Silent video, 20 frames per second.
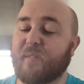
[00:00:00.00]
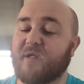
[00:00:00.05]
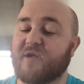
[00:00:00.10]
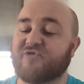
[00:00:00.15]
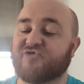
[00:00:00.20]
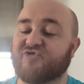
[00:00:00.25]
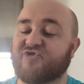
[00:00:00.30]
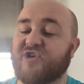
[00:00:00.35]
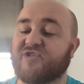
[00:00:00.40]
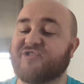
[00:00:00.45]

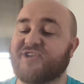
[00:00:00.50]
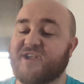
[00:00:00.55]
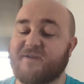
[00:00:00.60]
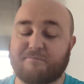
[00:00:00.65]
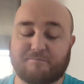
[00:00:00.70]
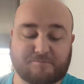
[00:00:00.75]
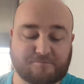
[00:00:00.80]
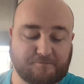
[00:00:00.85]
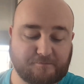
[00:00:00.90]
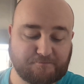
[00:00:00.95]
it's
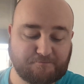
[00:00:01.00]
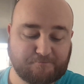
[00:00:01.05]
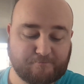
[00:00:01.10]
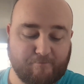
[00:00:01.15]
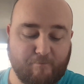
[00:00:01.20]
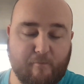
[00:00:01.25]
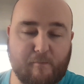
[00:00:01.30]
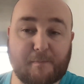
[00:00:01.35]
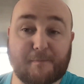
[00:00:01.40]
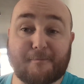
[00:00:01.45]
nutty,
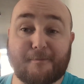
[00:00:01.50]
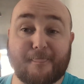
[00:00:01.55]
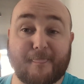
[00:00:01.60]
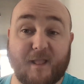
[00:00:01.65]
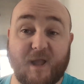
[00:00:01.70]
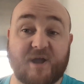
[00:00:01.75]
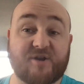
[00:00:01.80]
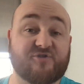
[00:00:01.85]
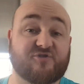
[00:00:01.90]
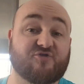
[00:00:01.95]

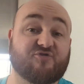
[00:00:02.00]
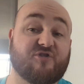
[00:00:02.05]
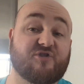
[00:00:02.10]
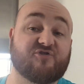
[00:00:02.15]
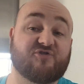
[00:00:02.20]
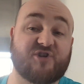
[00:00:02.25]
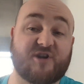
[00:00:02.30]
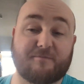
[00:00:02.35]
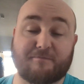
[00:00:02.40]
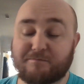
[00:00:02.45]
and it's
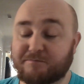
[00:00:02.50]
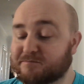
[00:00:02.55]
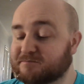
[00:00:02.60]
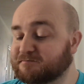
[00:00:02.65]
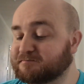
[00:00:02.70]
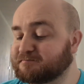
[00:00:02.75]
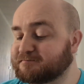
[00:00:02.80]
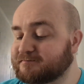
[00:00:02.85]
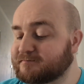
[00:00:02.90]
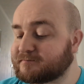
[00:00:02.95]
crunchy.
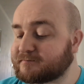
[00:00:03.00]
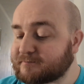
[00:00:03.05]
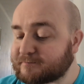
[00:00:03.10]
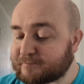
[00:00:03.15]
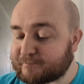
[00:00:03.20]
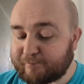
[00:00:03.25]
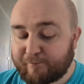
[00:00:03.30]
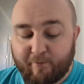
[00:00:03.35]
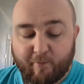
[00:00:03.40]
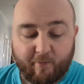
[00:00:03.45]

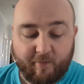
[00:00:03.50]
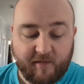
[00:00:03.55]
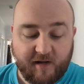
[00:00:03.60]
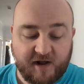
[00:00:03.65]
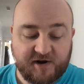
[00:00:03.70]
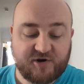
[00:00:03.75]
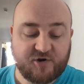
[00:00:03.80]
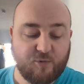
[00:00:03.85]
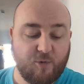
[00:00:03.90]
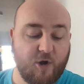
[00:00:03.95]

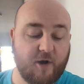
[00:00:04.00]
And you know